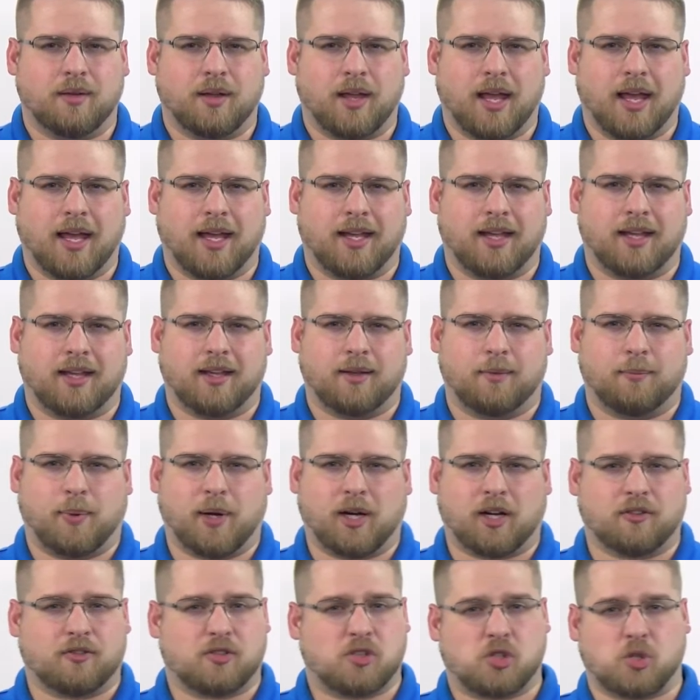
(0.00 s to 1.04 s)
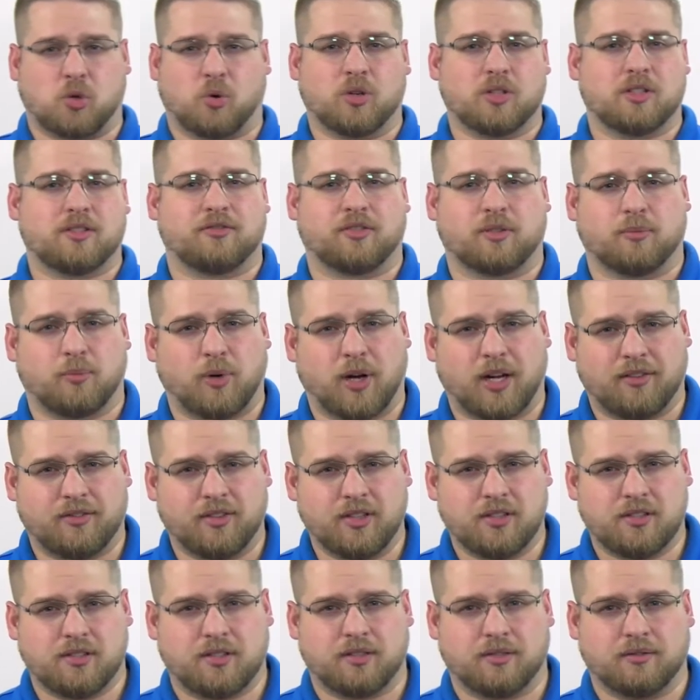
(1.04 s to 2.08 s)
a pair of shorts for
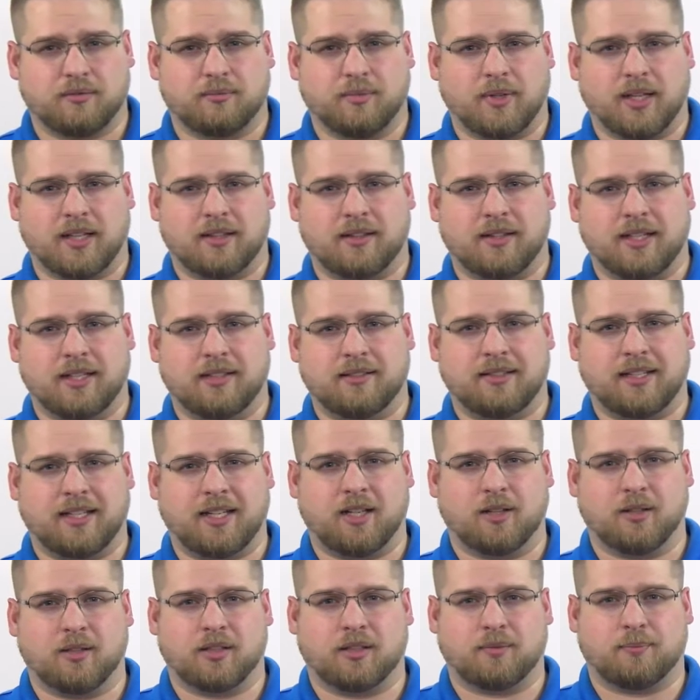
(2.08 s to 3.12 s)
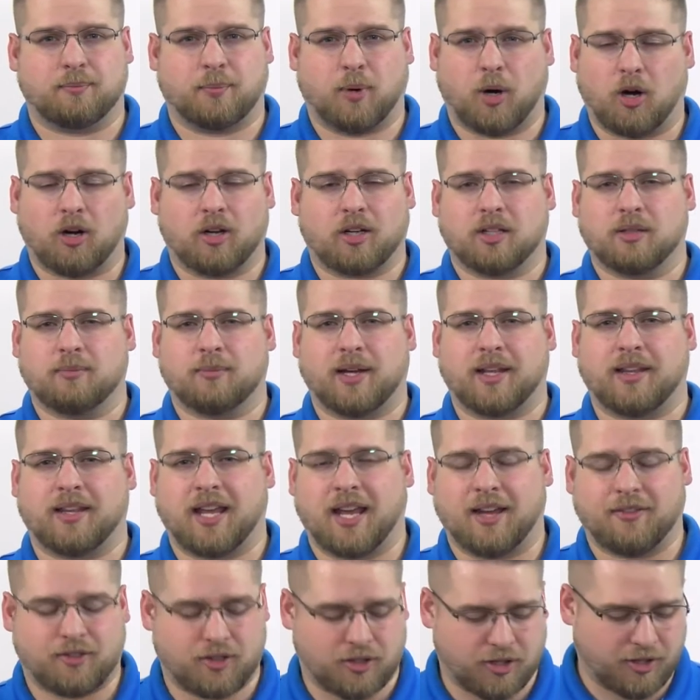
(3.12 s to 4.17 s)
breakfast and then need a parka by
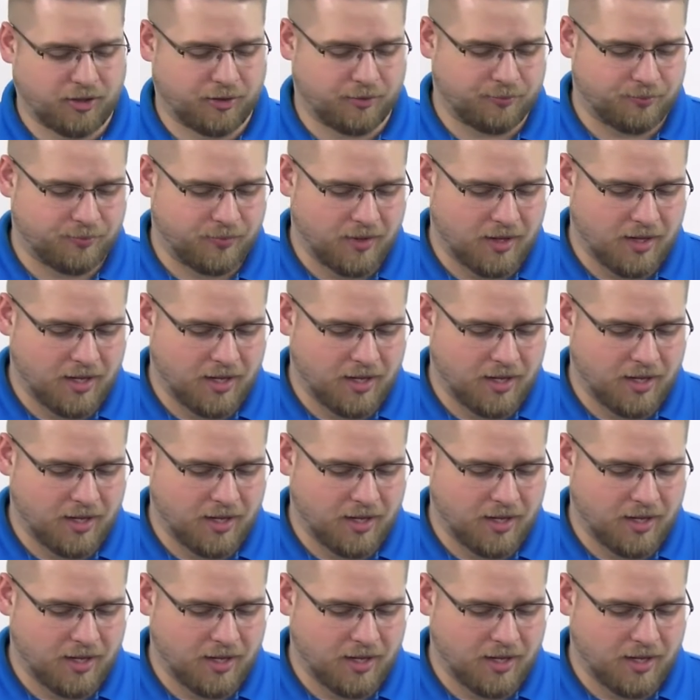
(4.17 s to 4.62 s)
the afternoon.